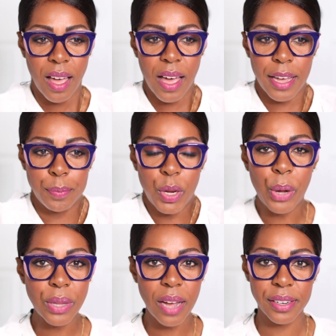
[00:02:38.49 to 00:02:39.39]
I'm no
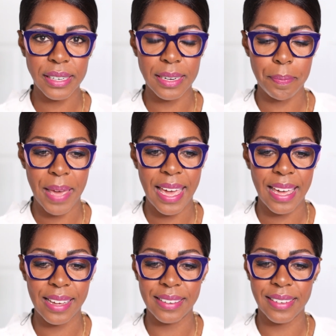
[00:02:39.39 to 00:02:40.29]
longer in
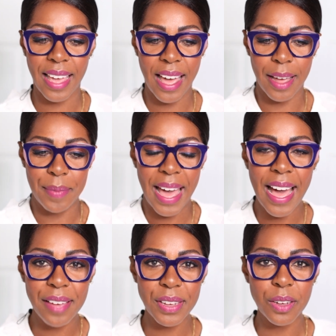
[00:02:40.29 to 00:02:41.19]
pain, I'm
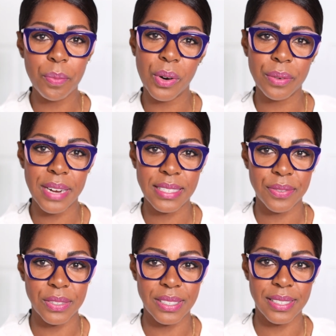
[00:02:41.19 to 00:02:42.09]
having a more
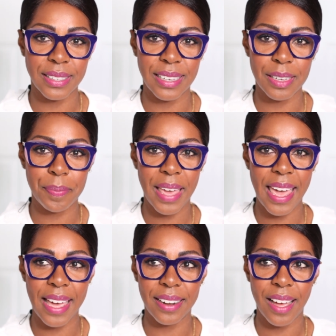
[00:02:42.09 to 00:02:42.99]
restful sleep,
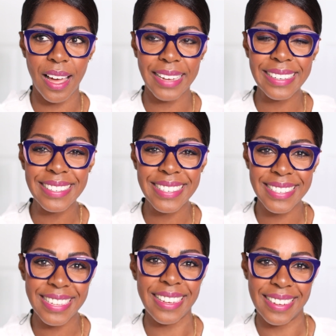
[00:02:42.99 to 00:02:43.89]
and I can
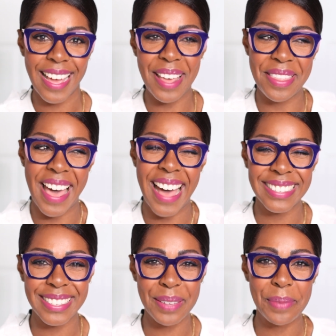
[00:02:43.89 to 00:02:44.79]
see, and
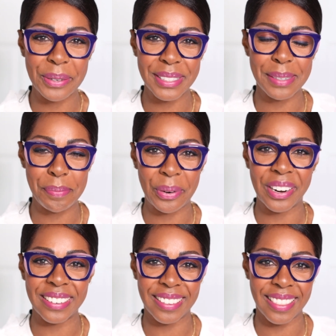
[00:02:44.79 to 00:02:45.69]
that's the most
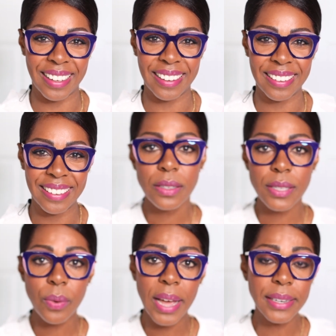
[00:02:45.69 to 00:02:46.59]
important thing.
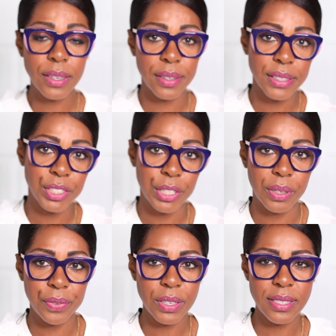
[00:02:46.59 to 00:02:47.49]
So I encourage you,
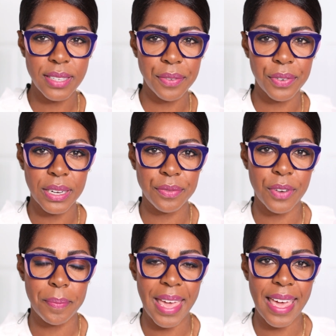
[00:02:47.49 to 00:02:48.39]
if you're suffering
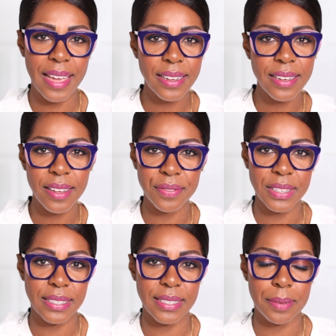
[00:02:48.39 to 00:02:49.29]
from any of
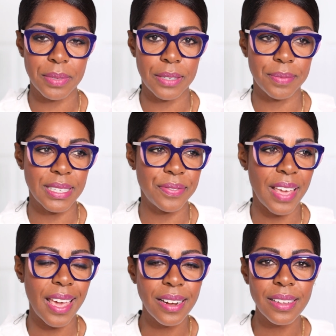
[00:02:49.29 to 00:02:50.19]
these symptoms, if
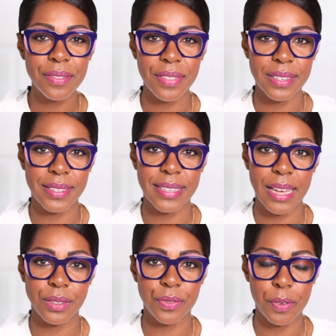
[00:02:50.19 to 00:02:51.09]
any of this
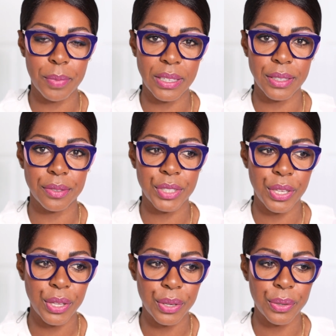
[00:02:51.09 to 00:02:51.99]
sounds familiar
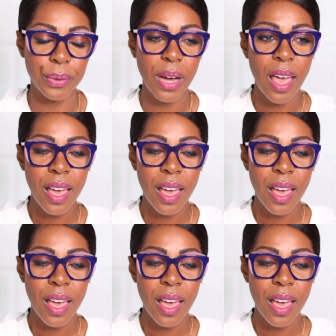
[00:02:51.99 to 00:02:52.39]
to you,